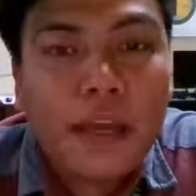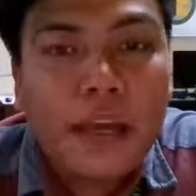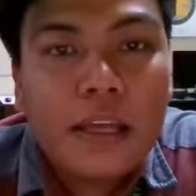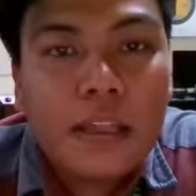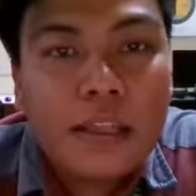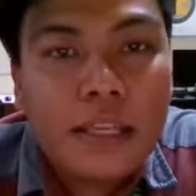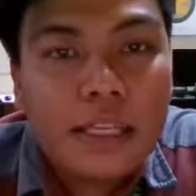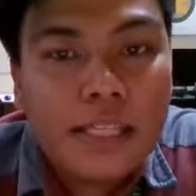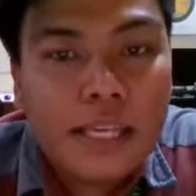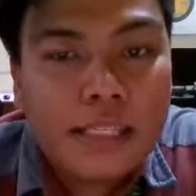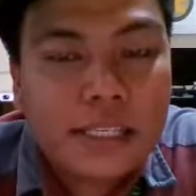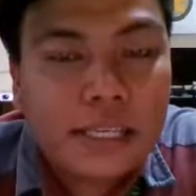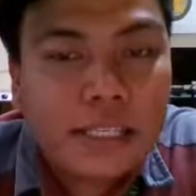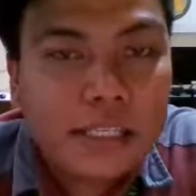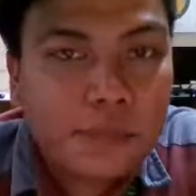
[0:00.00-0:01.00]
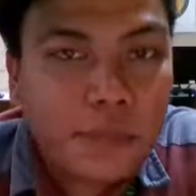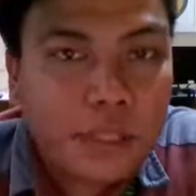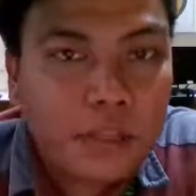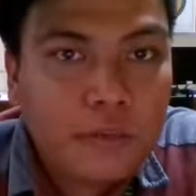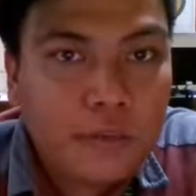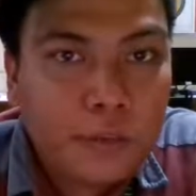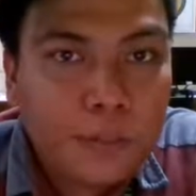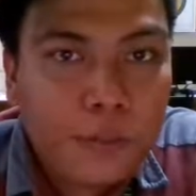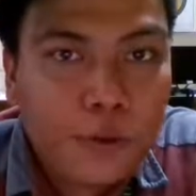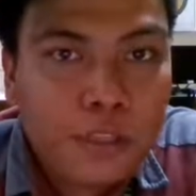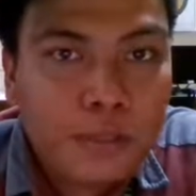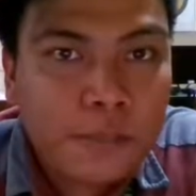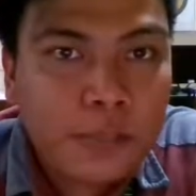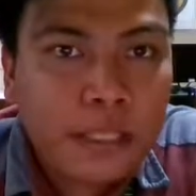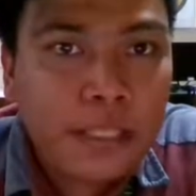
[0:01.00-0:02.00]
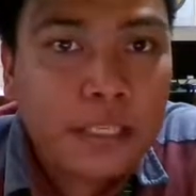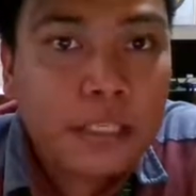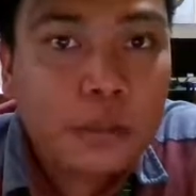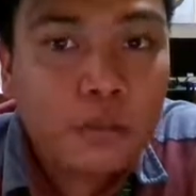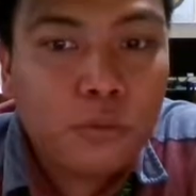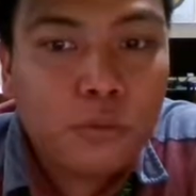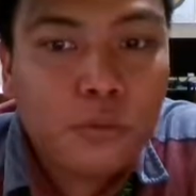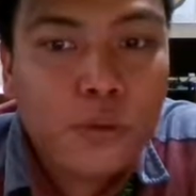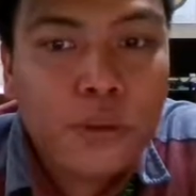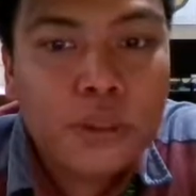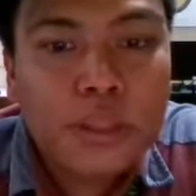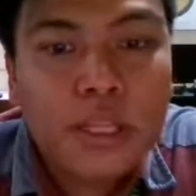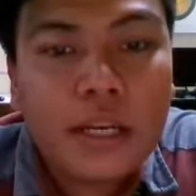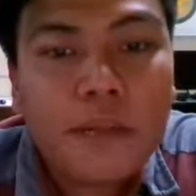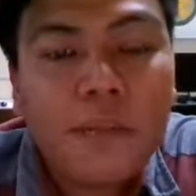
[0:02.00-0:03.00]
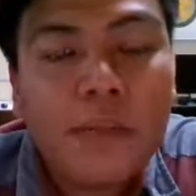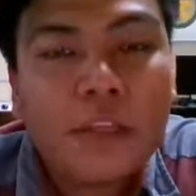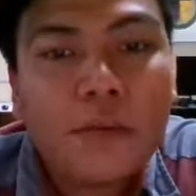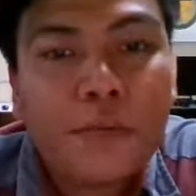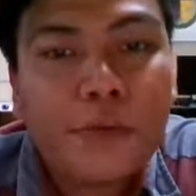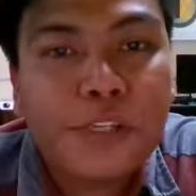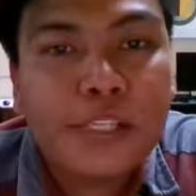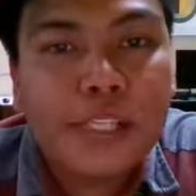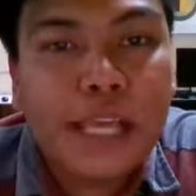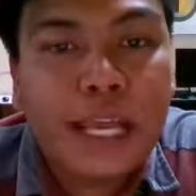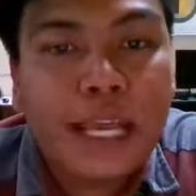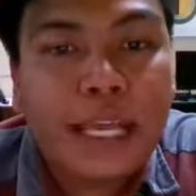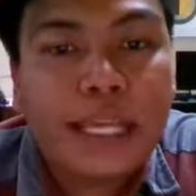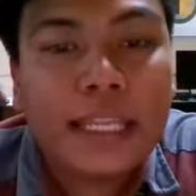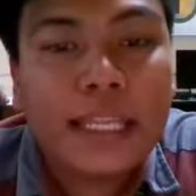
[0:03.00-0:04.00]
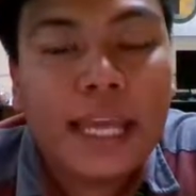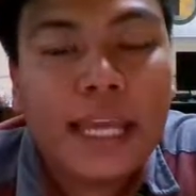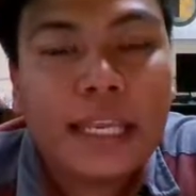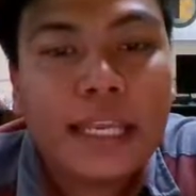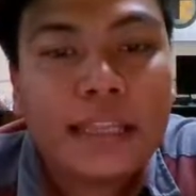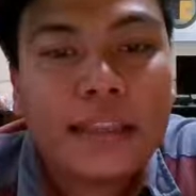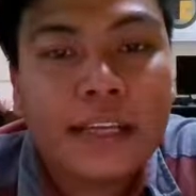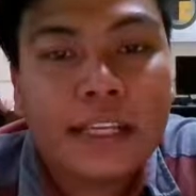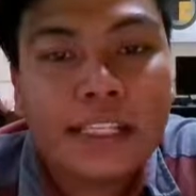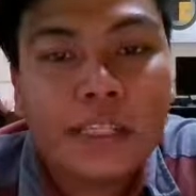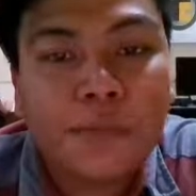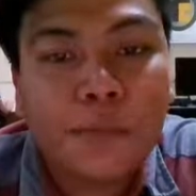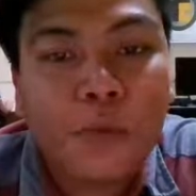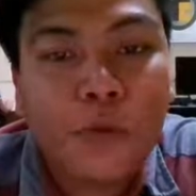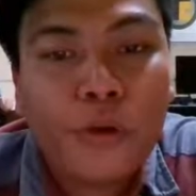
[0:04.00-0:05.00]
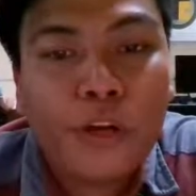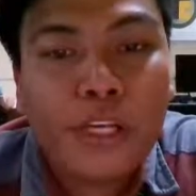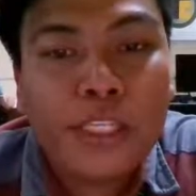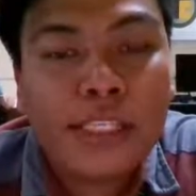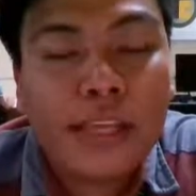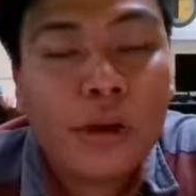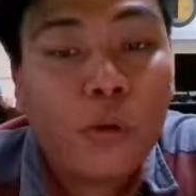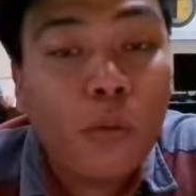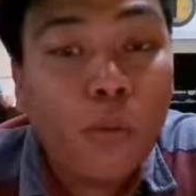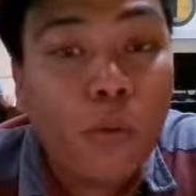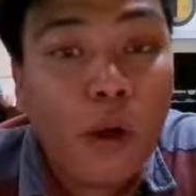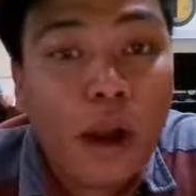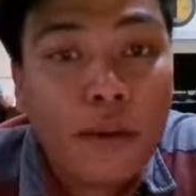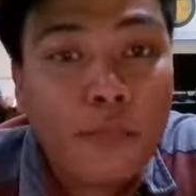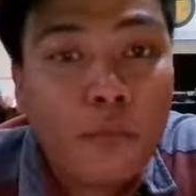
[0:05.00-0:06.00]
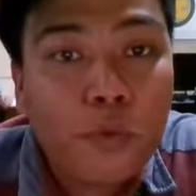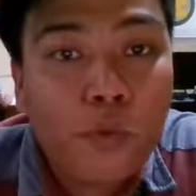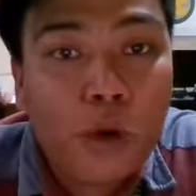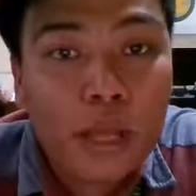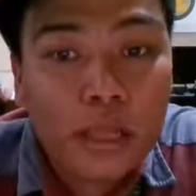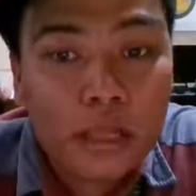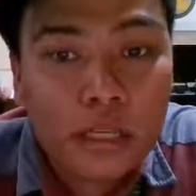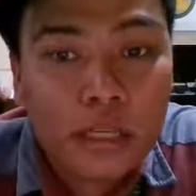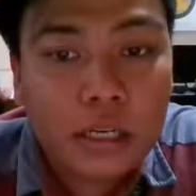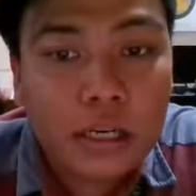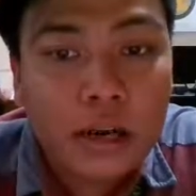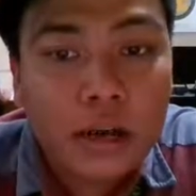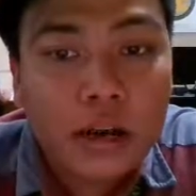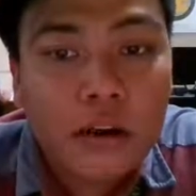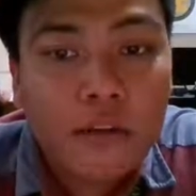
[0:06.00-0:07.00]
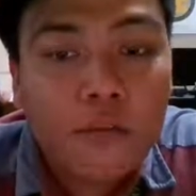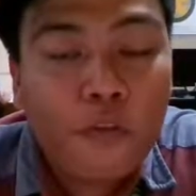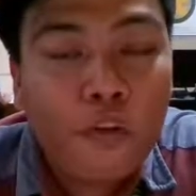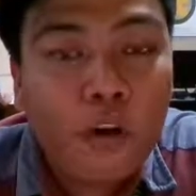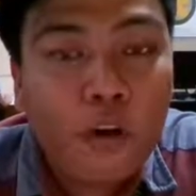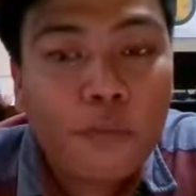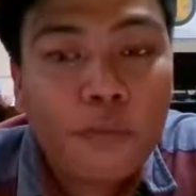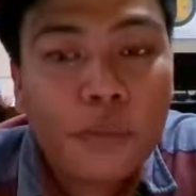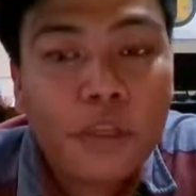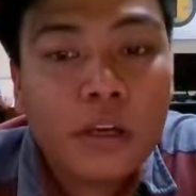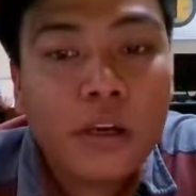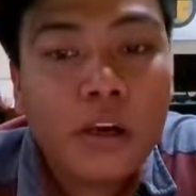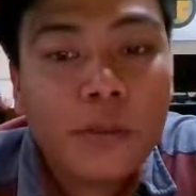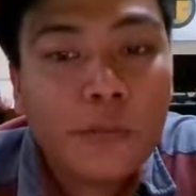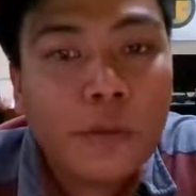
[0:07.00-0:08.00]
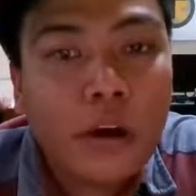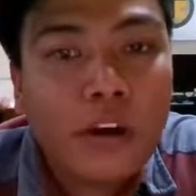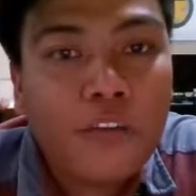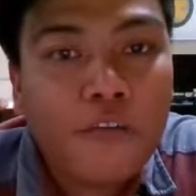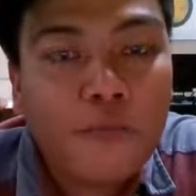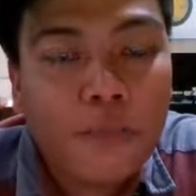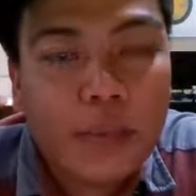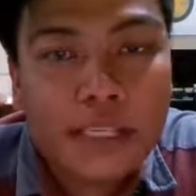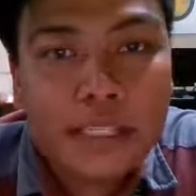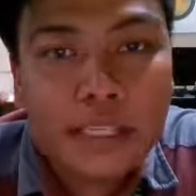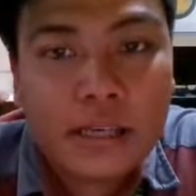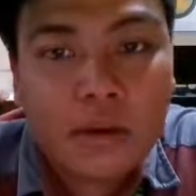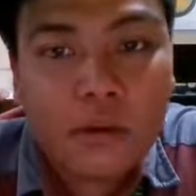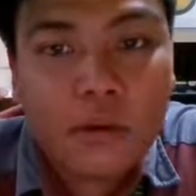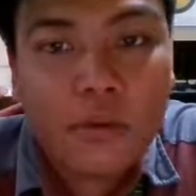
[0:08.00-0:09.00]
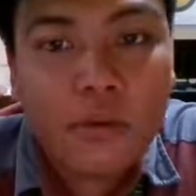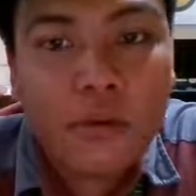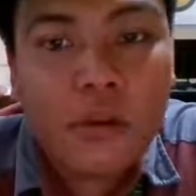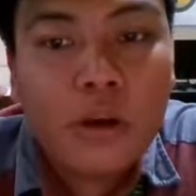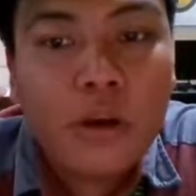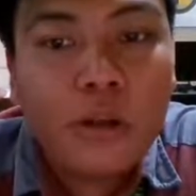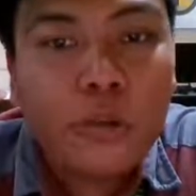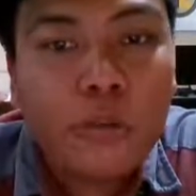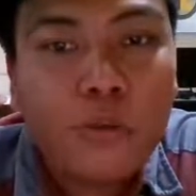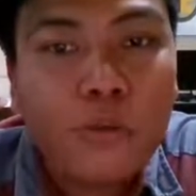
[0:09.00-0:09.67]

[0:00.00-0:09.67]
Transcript: This has a speed of approximately 2.3 meter per second, and it transports warm water from the Gulf of Mexico to